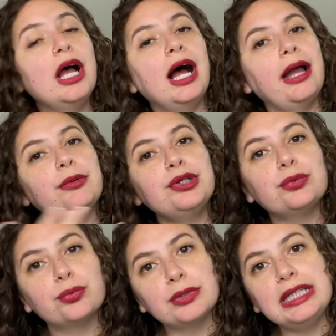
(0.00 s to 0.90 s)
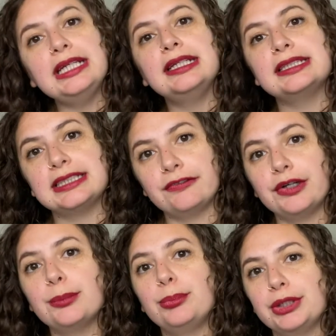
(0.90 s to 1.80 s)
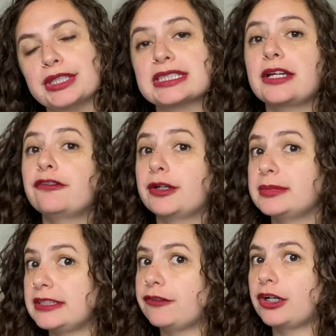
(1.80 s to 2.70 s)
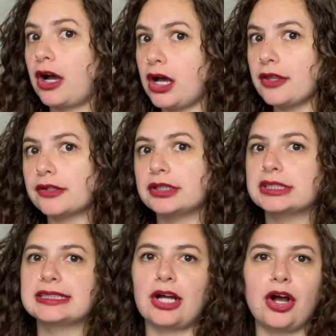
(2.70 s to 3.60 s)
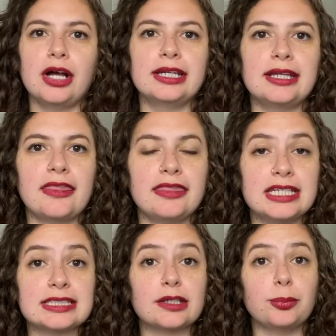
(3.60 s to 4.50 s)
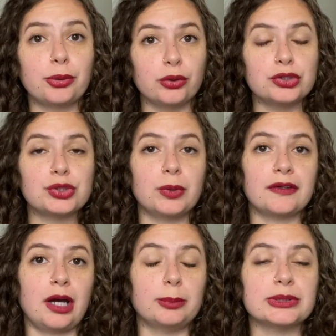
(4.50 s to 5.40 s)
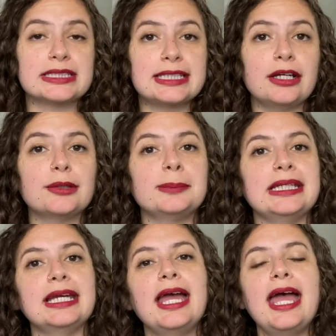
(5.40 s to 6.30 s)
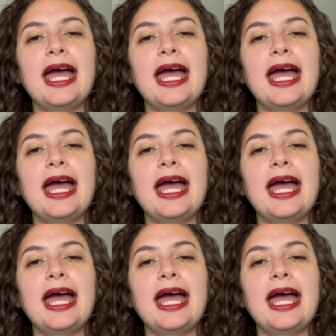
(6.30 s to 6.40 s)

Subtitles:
I want to read different books from different authors on this approach with couples therapy. And